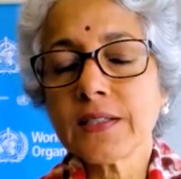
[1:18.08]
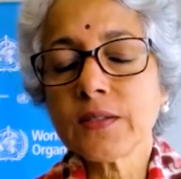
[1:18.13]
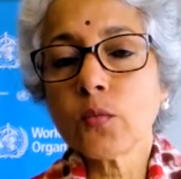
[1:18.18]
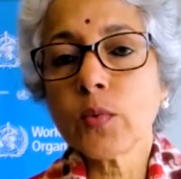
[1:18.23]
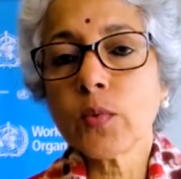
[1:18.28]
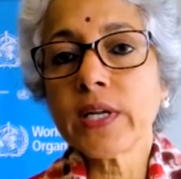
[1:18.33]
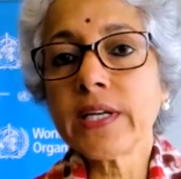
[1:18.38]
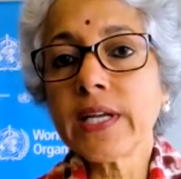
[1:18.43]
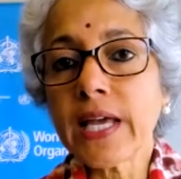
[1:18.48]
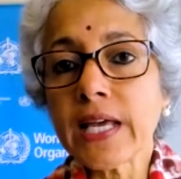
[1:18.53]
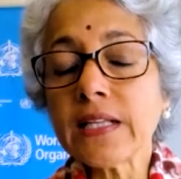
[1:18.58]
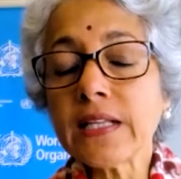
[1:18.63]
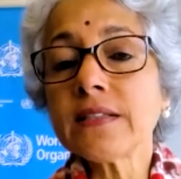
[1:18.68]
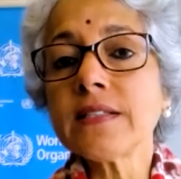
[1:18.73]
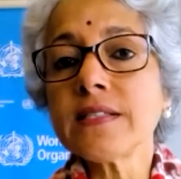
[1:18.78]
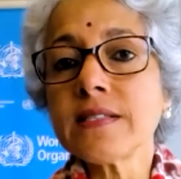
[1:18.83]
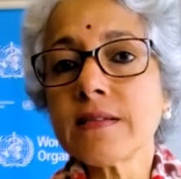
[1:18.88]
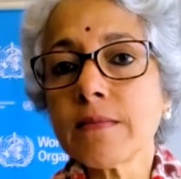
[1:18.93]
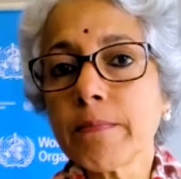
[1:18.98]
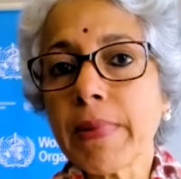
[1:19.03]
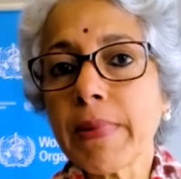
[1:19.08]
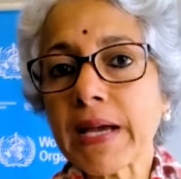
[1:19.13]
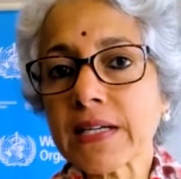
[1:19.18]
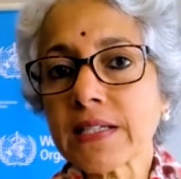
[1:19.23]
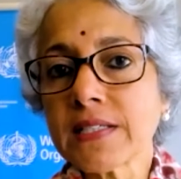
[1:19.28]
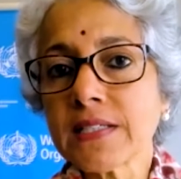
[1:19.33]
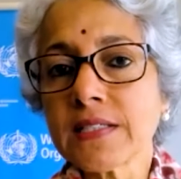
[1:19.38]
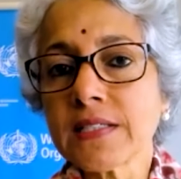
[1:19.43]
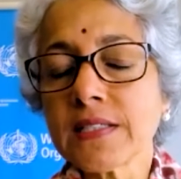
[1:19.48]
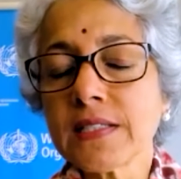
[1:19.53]
when health is
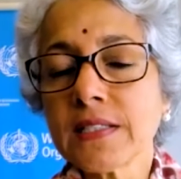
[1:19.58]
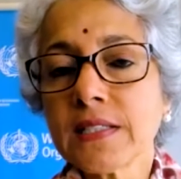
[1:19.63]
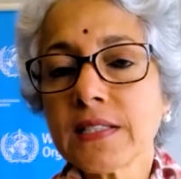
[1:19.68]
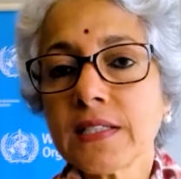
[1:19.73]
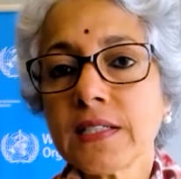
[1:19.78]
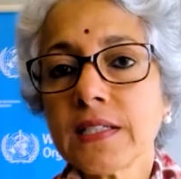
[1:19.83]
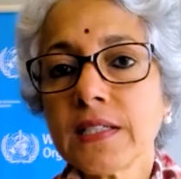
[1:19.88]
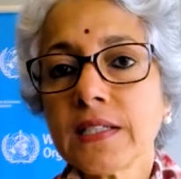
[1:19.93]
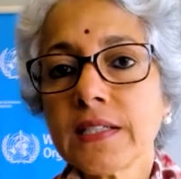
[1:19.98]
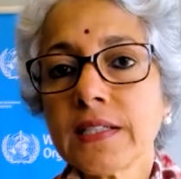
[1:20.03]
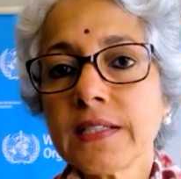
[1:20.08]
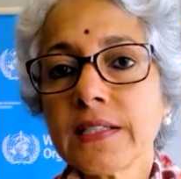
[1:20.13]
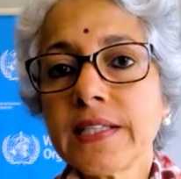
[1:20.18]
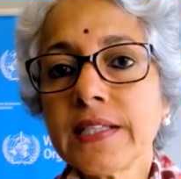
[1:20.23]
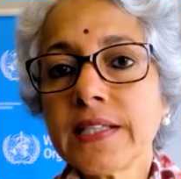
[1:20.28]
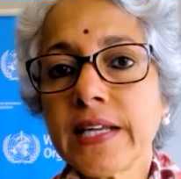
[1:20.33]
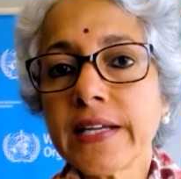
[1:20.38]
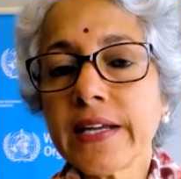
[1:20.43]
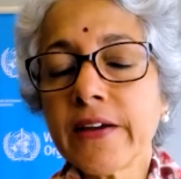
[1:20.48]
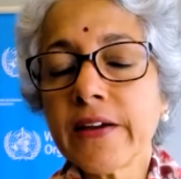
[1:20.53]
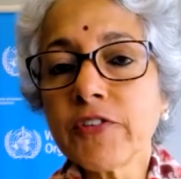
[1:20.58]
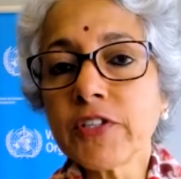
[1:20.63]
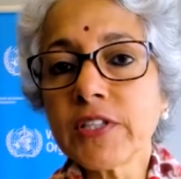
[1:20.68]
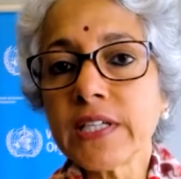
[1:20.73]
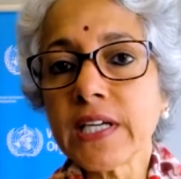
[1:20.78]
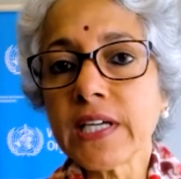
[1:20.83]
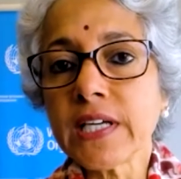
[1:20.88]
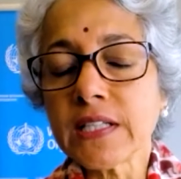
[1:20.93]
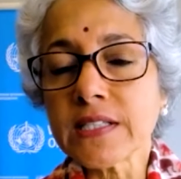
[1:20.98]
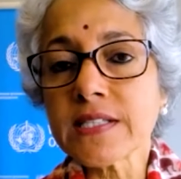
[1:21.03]
impacted, then
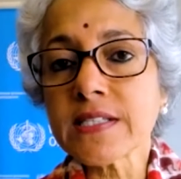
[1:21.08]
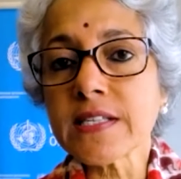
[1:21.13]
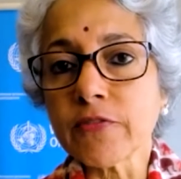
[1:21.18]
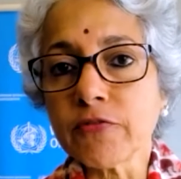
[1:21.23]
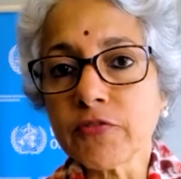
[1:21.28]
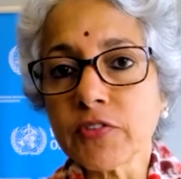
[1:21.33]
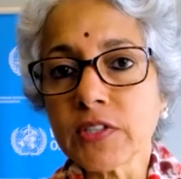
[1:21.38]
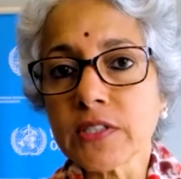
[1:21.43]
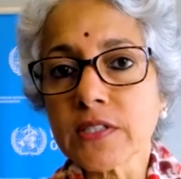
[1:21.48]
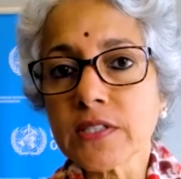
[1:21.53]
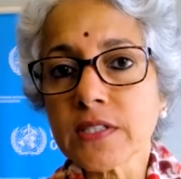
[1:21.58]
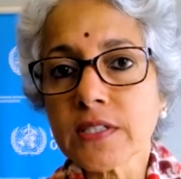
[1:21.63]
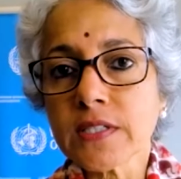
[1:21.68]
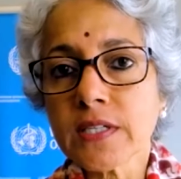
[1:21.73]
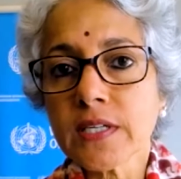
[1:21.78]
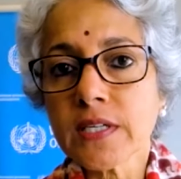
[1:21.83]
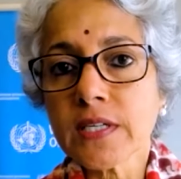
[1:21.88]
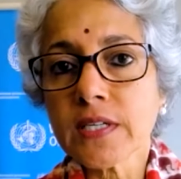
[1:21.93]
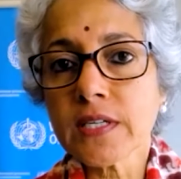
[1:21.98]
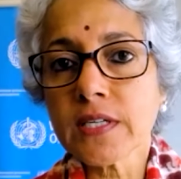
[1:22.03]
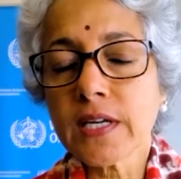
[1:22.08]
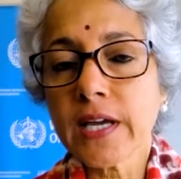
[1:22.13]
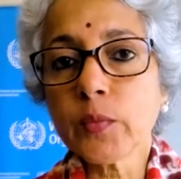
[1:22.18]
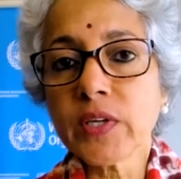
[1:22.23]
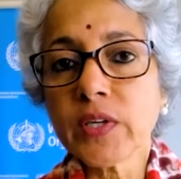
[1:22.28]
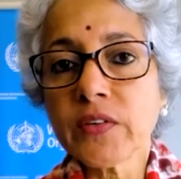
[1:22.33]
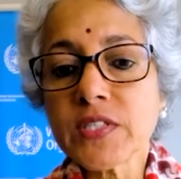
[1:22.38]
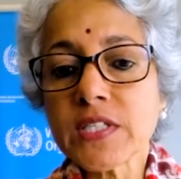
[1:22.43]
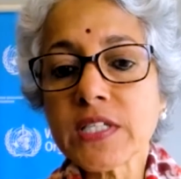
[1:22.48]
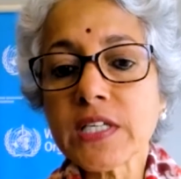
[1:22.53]
everything else suffers. And we
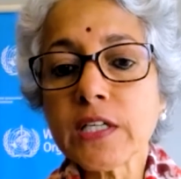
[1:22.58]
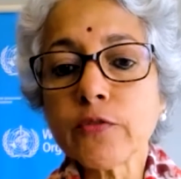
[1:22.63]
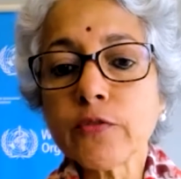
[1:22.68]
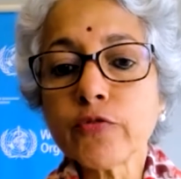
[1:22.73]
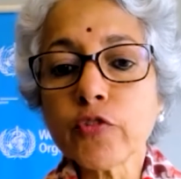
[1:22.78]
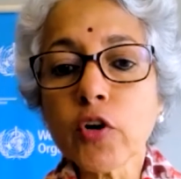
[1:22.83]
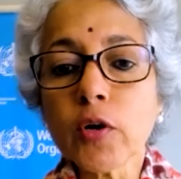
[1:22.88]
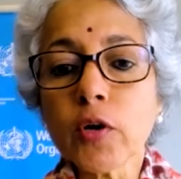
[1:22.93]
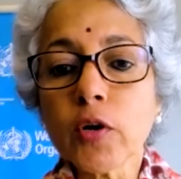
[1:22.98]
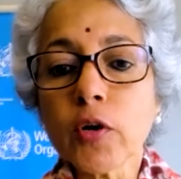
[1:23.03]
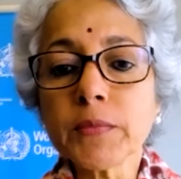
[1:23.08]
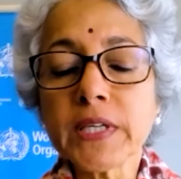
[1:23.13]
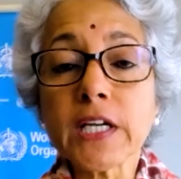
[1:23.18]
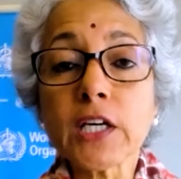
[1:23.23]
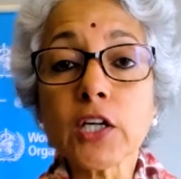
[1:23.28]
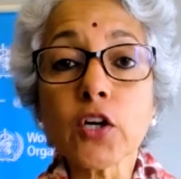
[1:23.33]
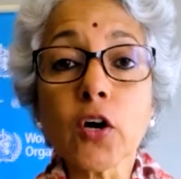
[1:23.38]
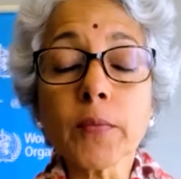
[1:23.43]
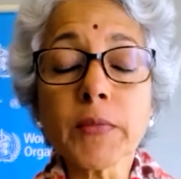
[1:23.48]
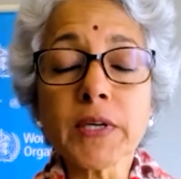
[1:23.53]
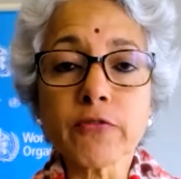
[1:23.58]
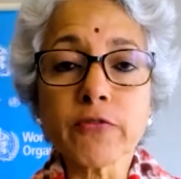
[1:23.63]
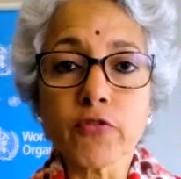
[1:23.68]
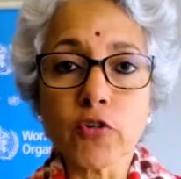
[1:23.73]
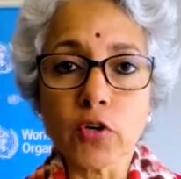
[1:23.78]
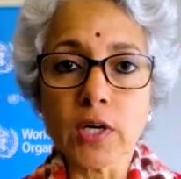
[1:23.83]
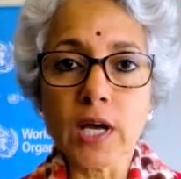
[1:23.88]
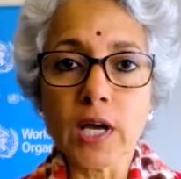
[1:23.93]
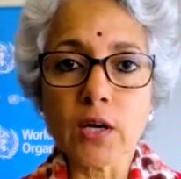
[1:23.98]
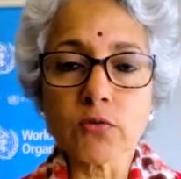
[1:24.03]
have seen from the economic
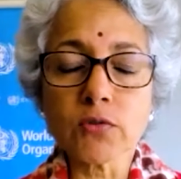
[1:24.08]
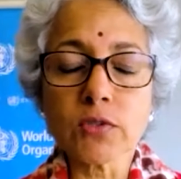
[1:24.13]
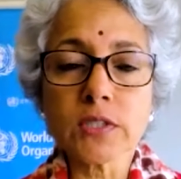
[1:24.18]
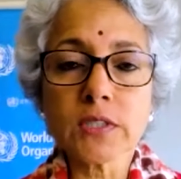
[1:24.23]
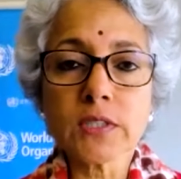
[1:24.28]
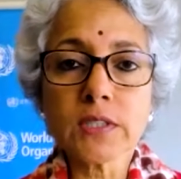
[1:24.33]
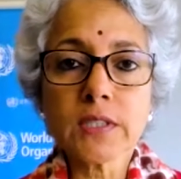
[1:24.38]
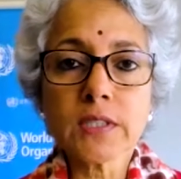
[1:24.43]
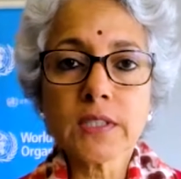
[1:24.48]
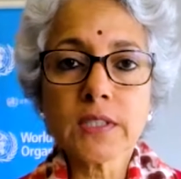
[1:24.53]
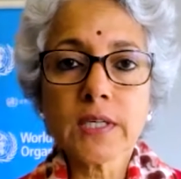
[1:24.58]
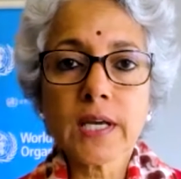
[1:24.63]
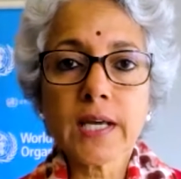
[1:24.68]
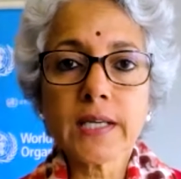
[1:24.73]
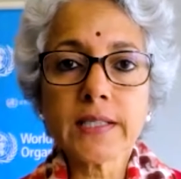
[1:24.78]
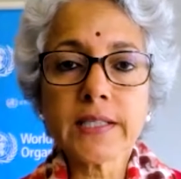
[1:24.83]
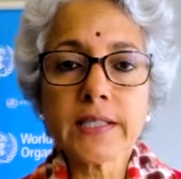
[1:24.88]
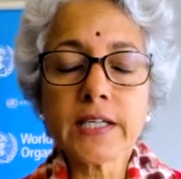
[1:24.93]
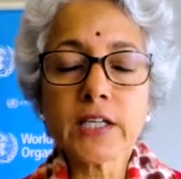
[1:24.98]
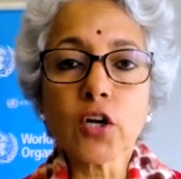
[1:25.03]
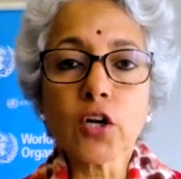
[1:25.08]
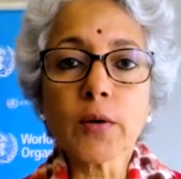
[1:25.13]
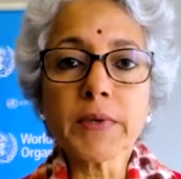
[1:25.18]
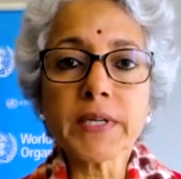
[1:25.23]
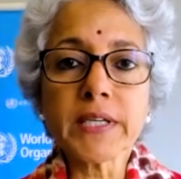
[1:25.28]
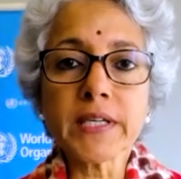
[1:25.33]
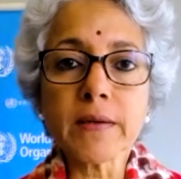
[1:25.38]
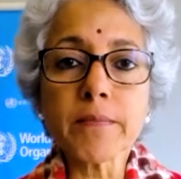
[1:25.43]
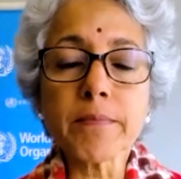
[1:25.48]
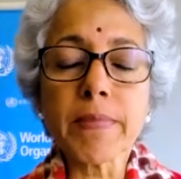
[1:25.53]
fallout and
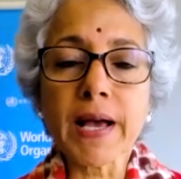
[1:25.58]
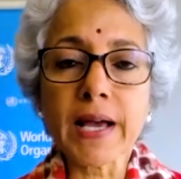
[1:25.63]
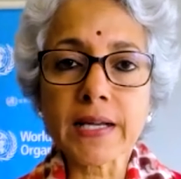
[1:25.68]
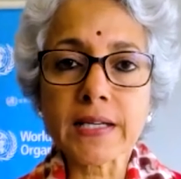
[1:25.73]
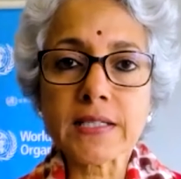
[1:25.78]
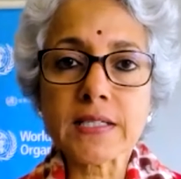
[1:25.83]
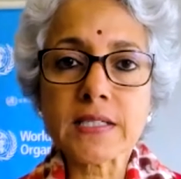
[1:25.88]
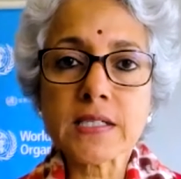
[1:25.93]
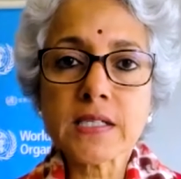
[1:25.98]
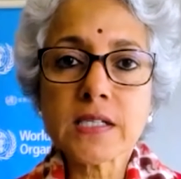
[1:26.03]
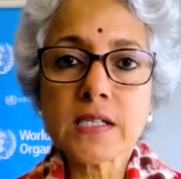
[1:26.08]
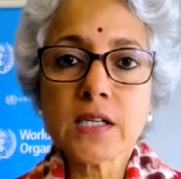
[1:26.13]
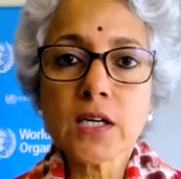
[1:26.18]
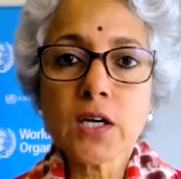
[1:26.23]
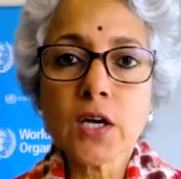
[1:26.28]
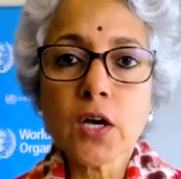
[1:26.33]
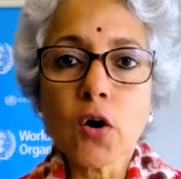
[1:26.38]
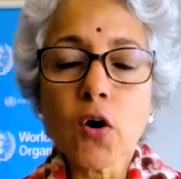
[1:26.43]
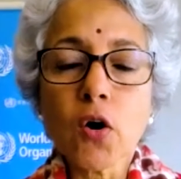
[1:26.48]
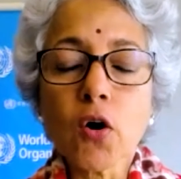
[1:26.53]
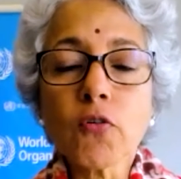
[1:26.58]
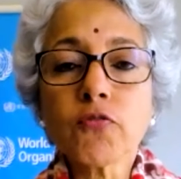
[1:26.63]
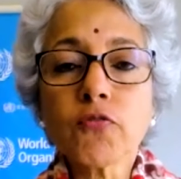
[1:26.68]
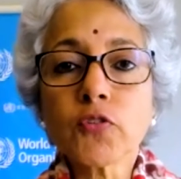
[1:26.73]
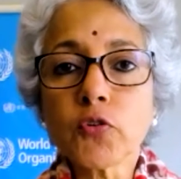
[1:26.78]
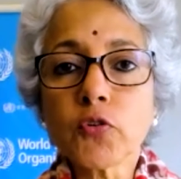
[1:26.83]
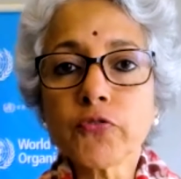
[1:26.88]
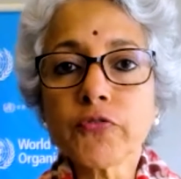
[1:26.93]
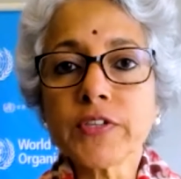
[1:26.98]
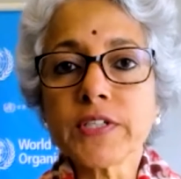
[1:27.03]
economic impact of
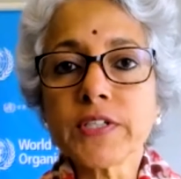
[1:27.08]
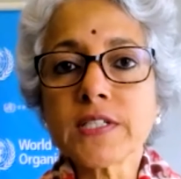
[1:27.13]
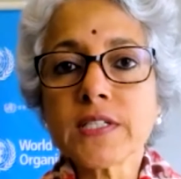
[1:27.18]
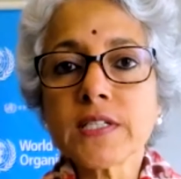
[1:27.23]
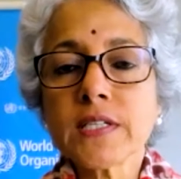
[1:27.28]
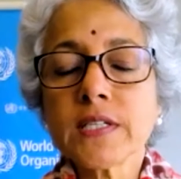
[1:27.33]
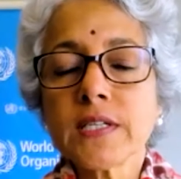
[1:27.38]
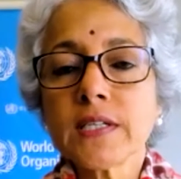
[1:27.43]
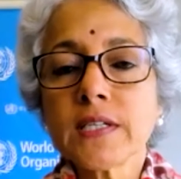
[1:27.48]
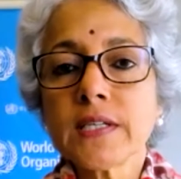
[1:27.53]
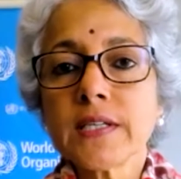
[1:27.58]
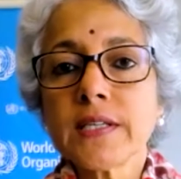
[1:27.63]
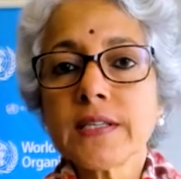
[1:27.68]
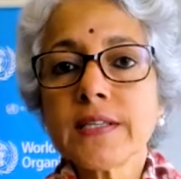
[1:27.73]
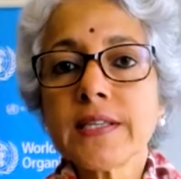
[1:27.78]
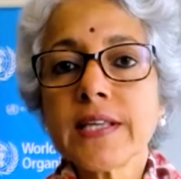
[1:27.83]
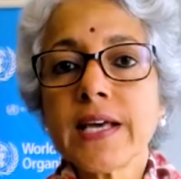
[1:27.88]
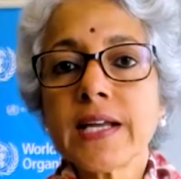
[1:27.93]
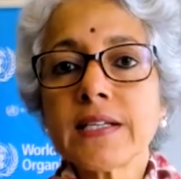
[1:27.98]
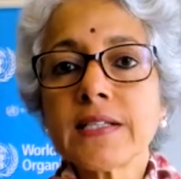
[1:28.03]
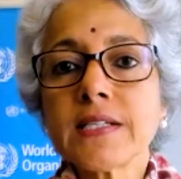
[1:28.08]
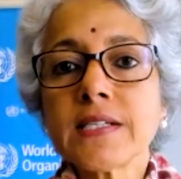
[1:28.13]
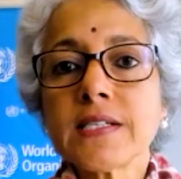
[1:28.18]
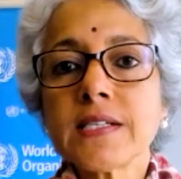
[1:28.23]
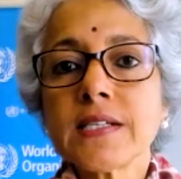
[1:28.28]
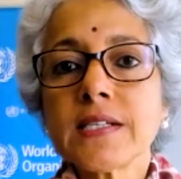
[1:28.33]
COVID that